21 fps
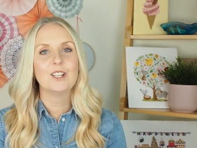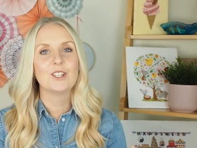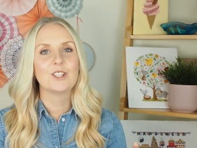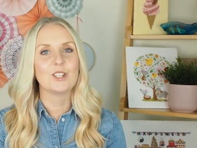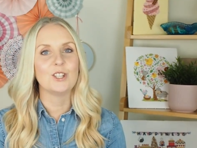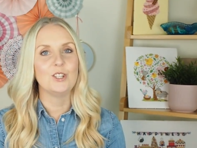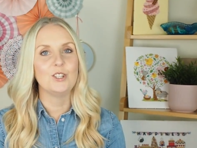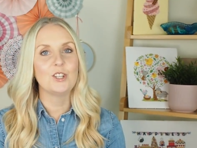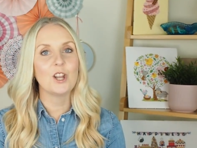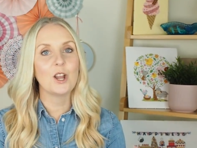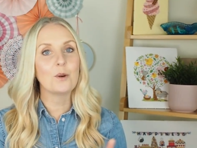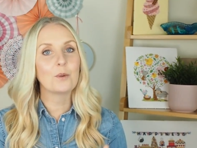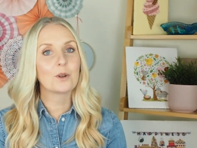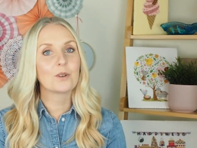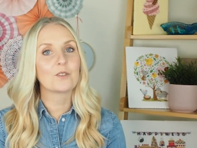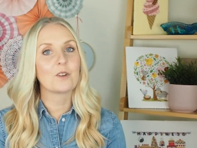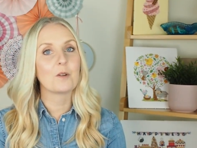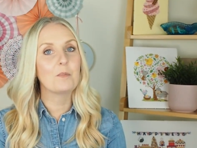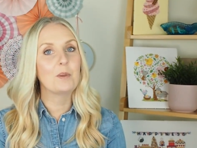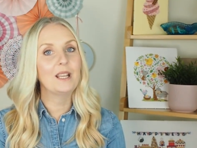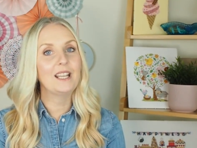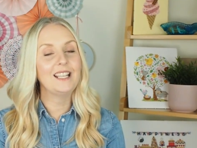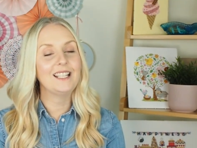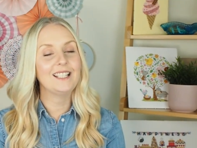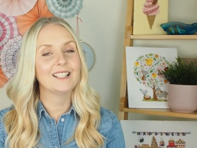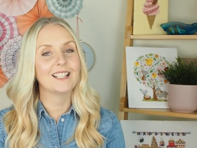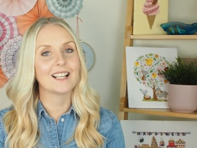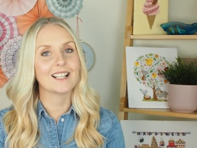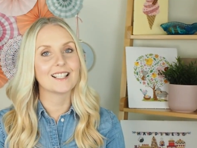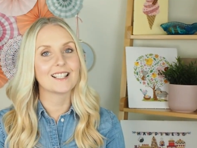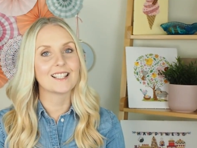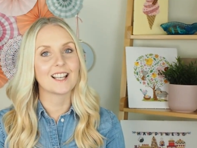so you don't want to repeat
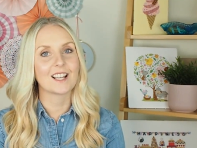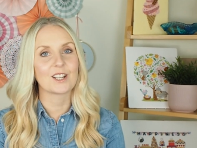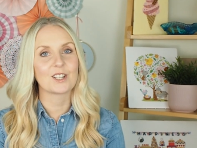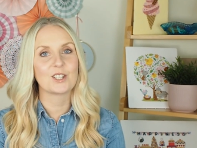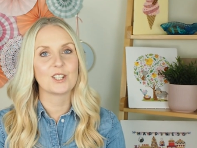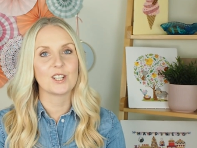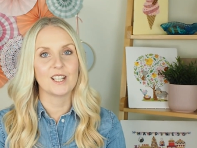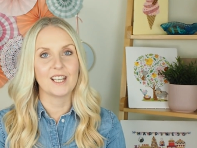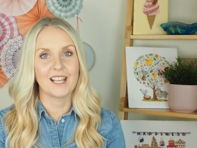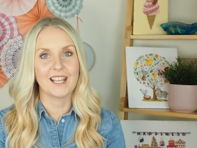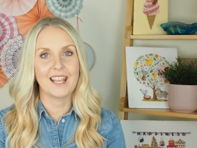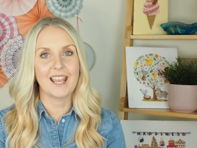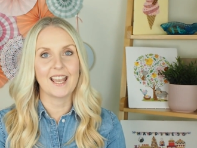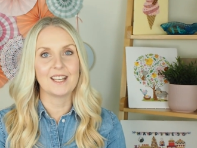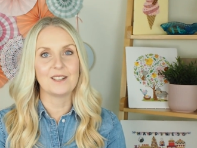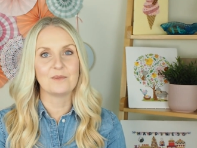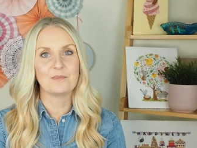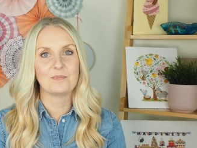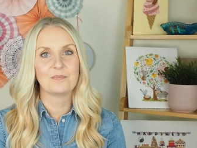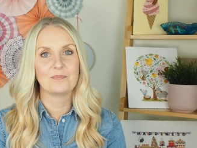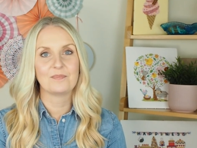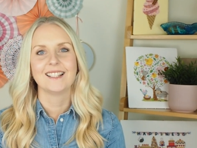that section again.